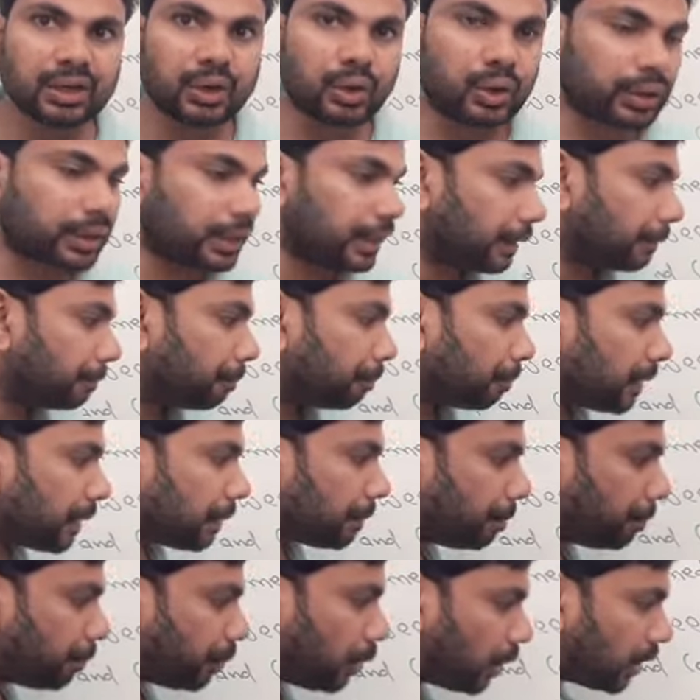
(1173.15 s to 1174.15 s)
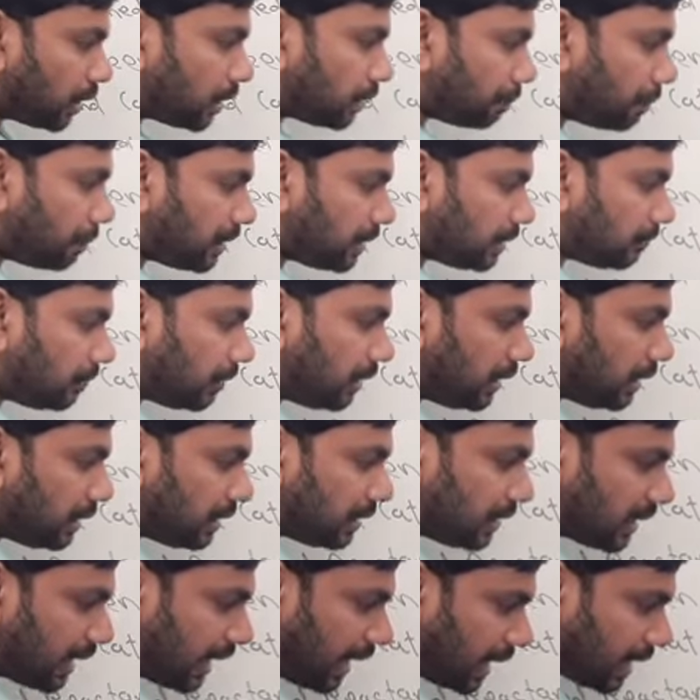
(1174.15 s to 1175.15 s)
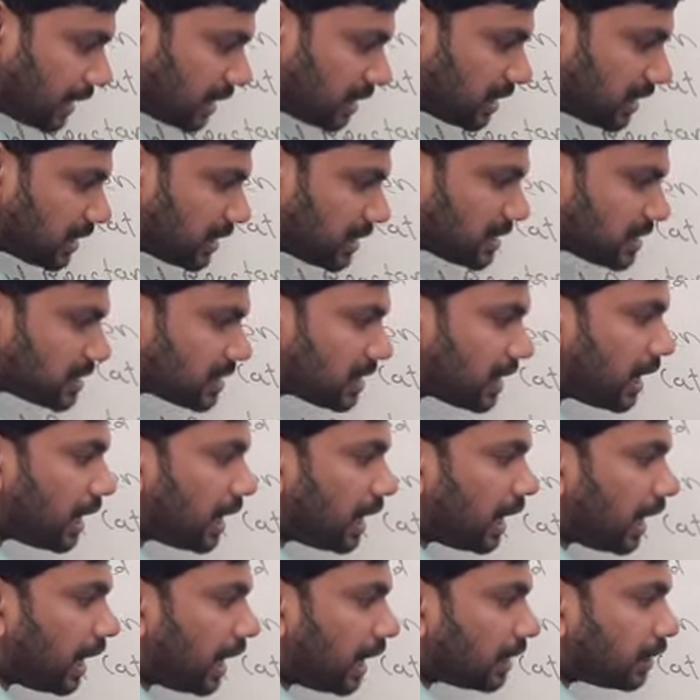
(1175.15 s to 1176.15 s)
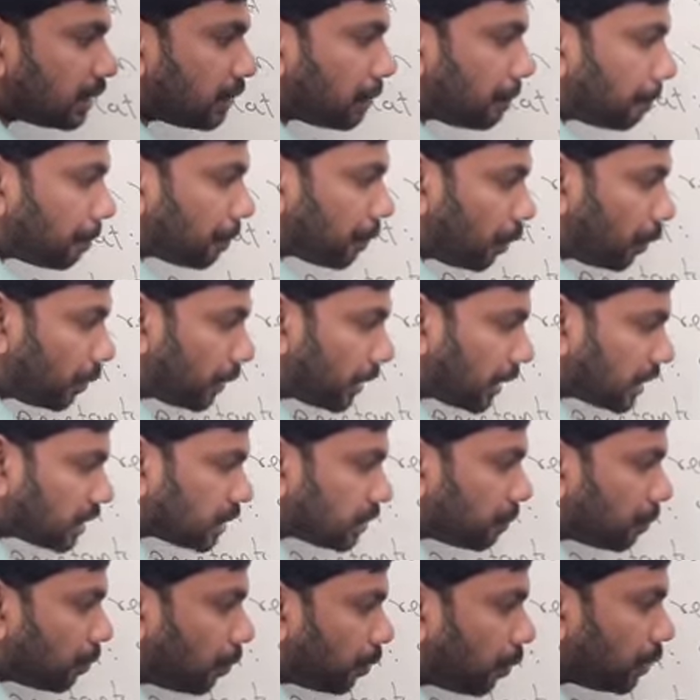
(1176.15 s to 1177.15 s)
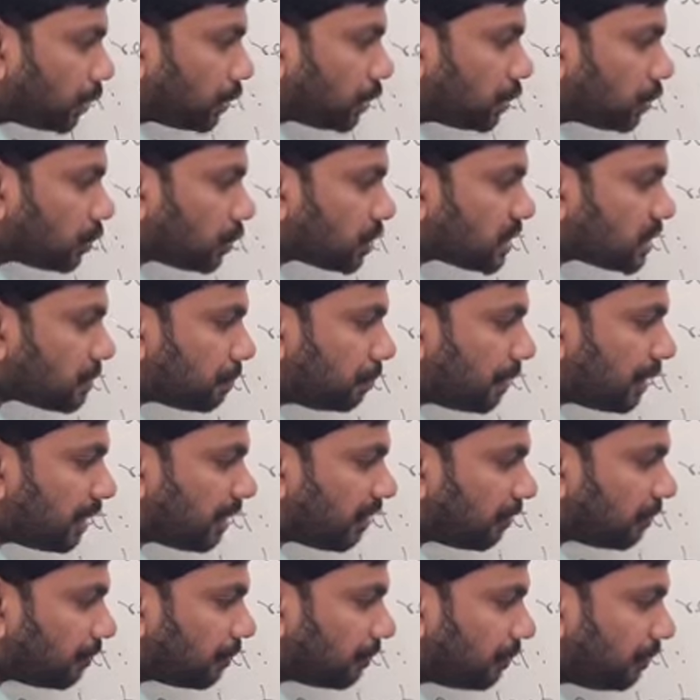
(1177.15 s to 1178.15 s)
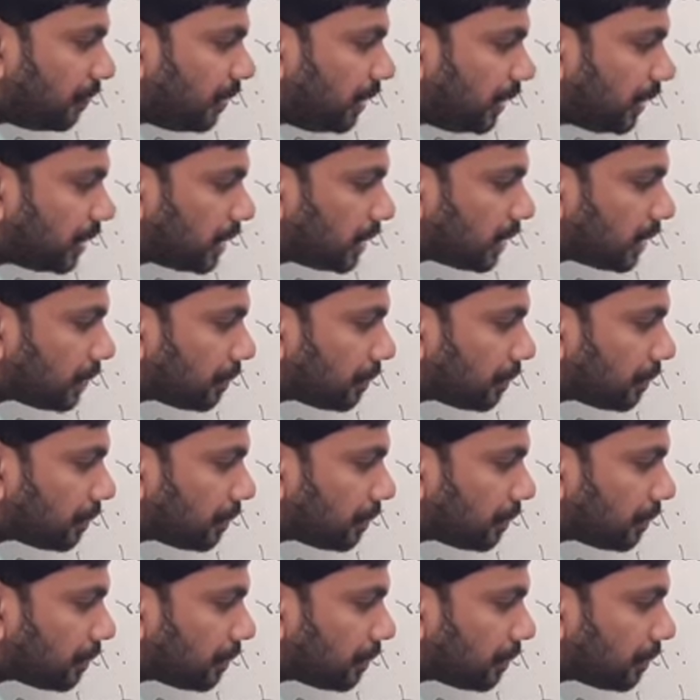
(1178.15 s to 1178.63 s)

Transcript: Okay, bond between catalyst and product molecules become weak.